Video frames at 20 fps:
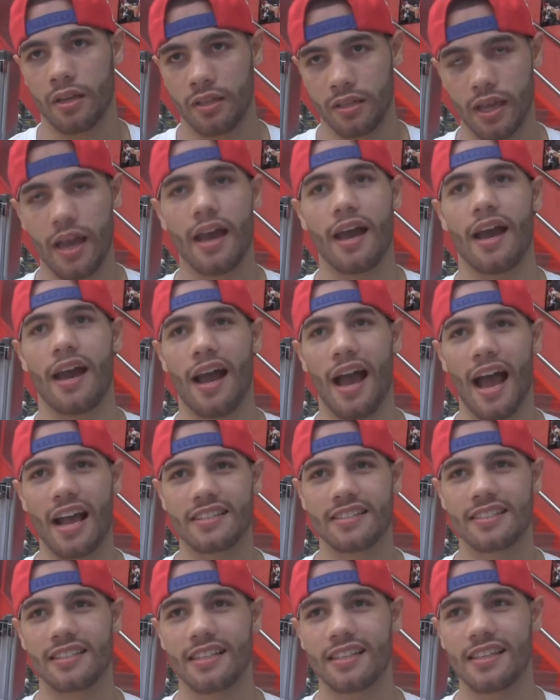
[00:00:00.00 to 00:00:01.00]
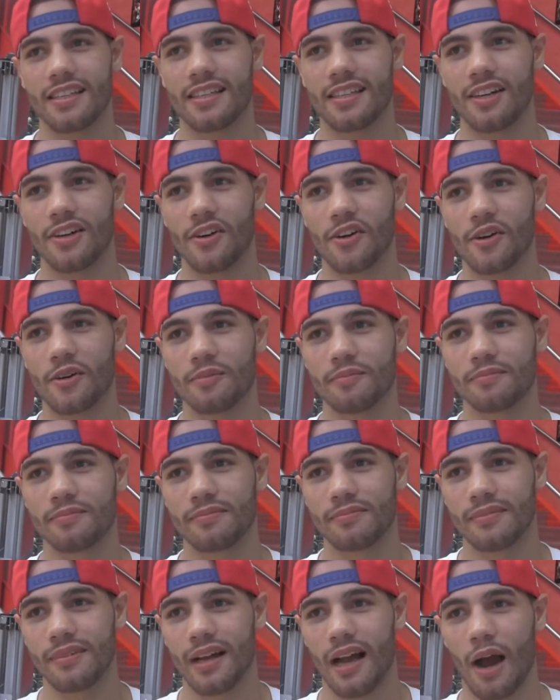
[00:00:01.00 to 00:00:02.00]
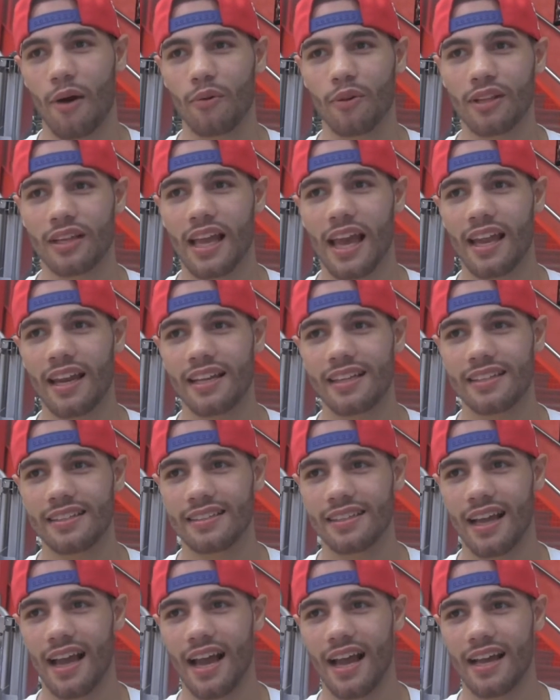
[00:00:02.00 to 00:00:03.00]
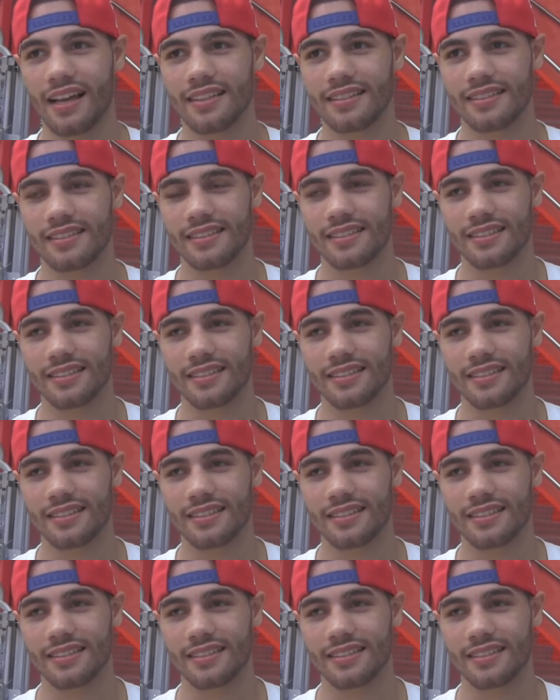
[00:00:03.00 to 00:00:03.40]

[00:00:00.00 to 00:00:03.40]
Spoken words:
Yeah, actually, I would look at it as